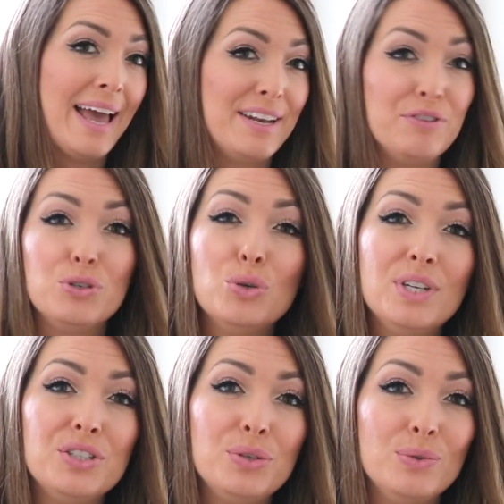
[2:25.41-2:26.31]
And if you tune
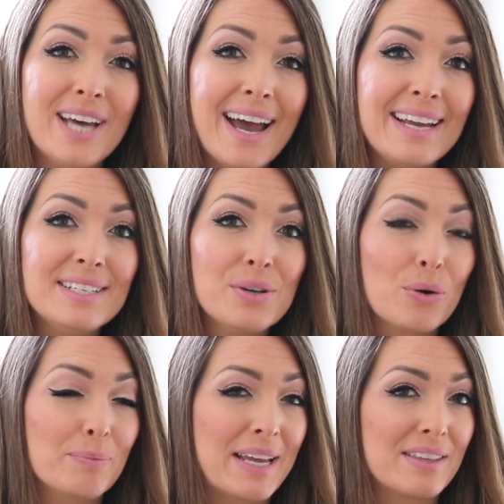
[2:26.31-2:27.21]
it too tight
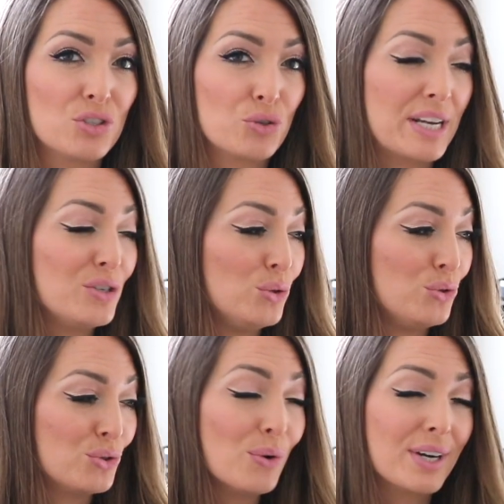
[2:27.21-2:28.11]
or make the string too
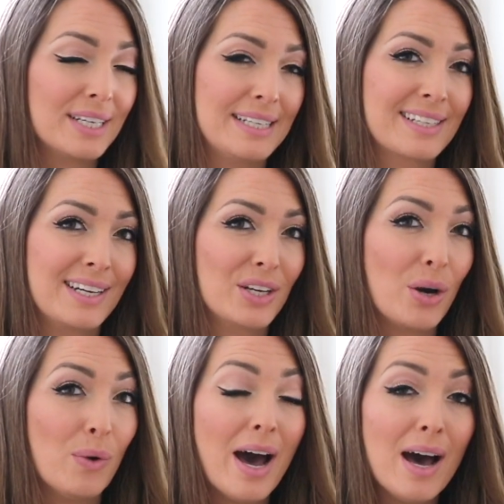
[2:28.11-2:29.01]
short, it's gonna
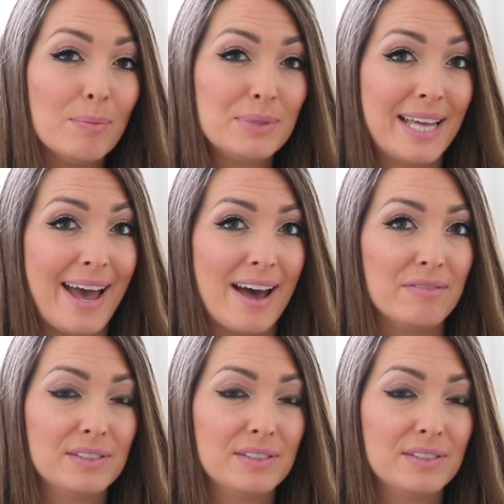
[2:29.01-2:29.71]
go up to F.